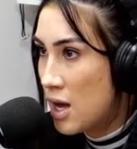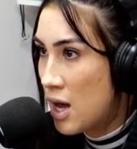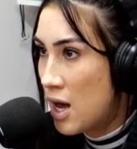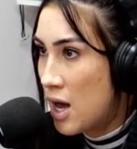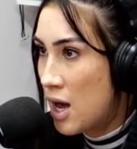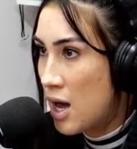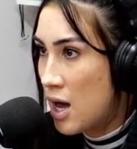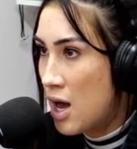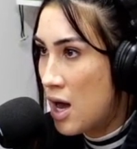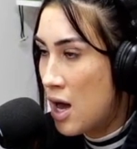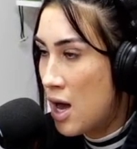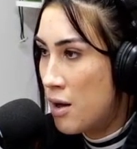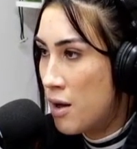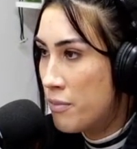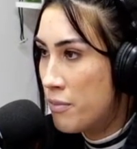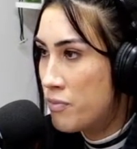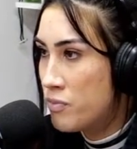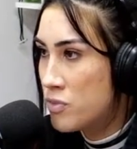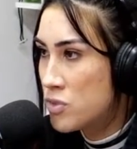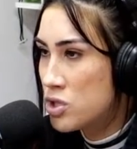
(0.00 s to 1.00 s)

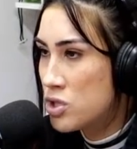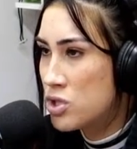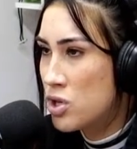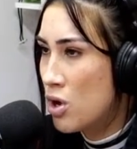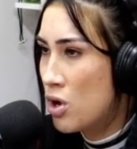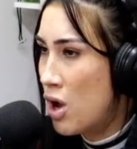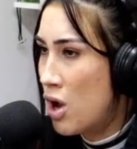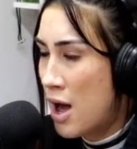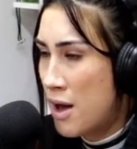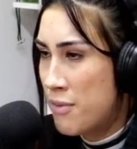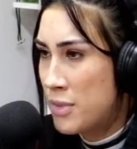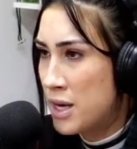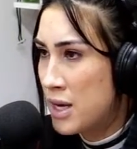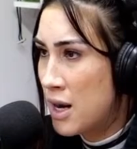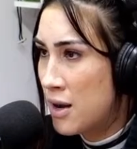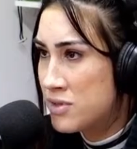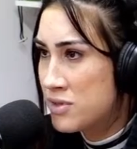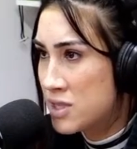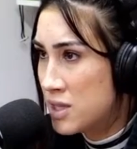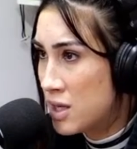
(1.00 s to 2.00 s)
So, I mean,
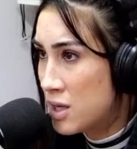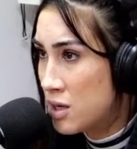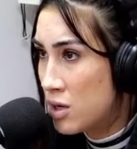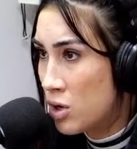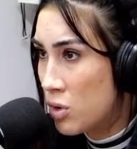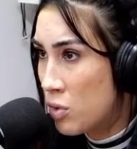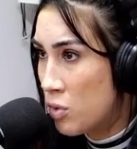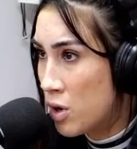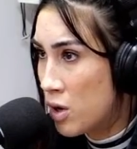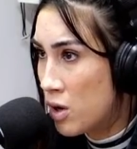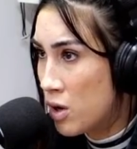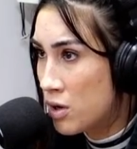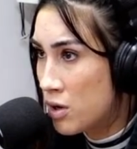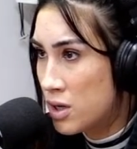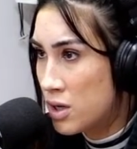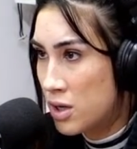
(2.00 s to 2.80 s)
I've seen her work.